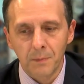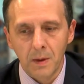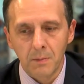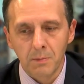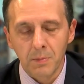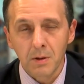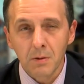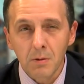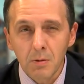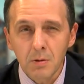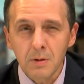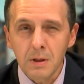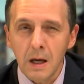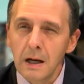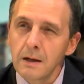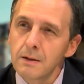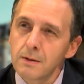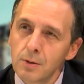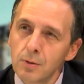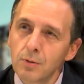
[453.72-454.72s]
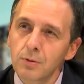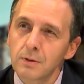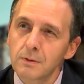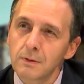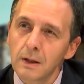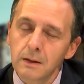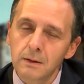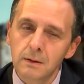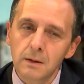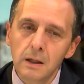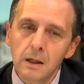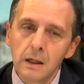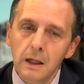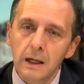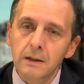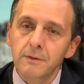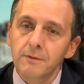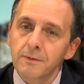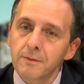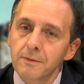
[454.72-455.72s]
because I thought that,
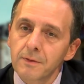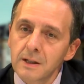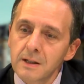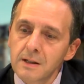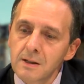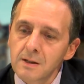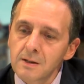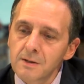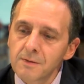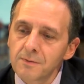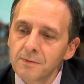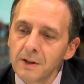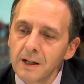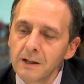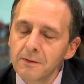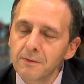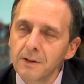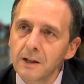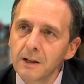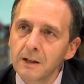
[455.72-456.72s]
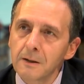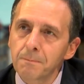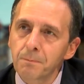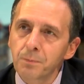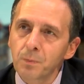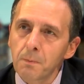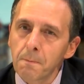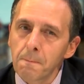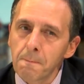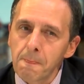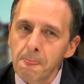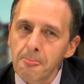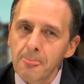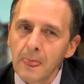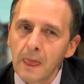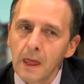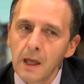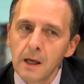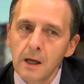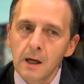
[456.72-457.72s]
and it is very, very
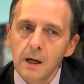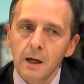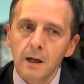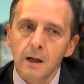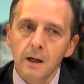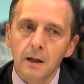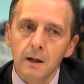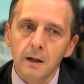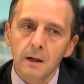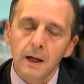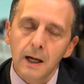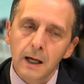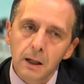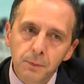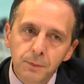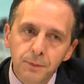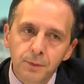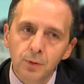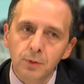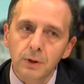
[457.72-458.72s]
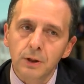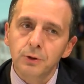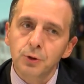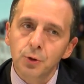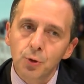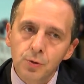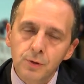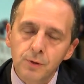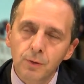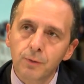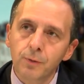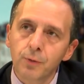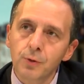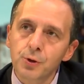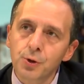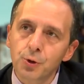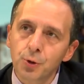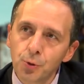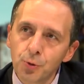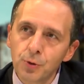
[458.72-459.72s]
helpful and useful for
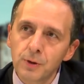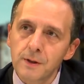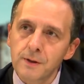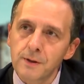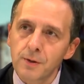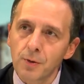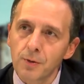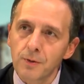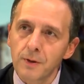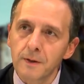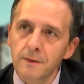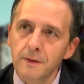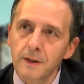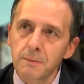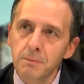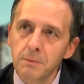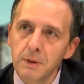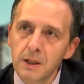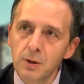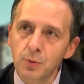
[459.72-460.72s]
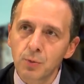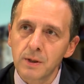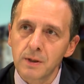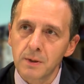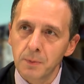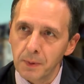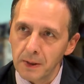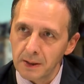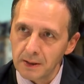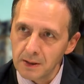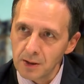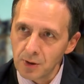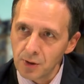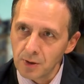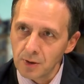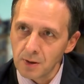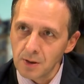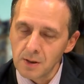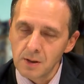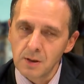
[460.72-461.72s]
students, so that they meet with the
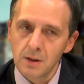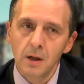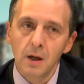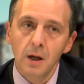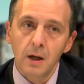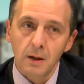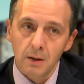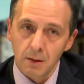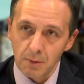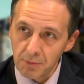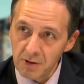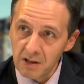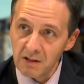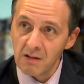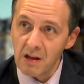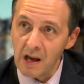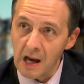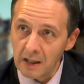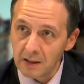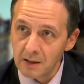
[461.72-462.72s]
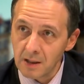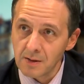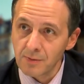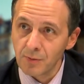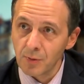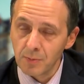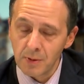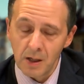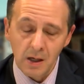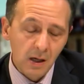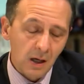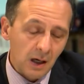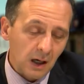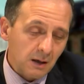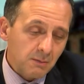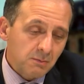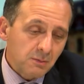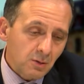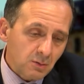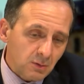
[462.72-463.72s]
practitioners, real actors for peace.
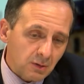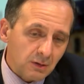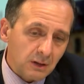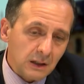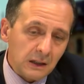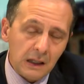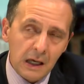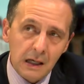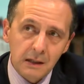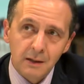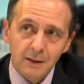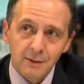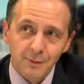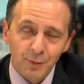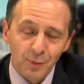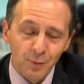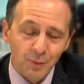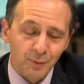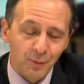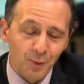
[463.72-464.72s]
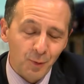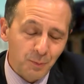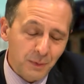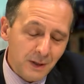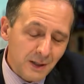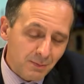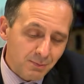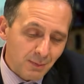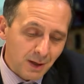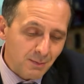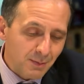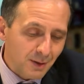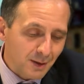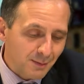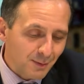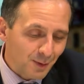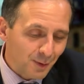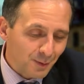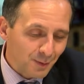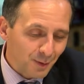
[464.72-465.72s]
I'm not a real actor for peace, maybe
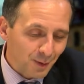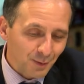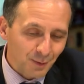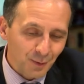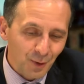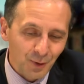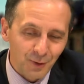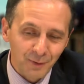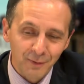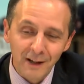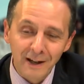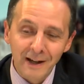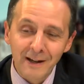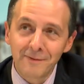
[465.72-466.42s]
not a very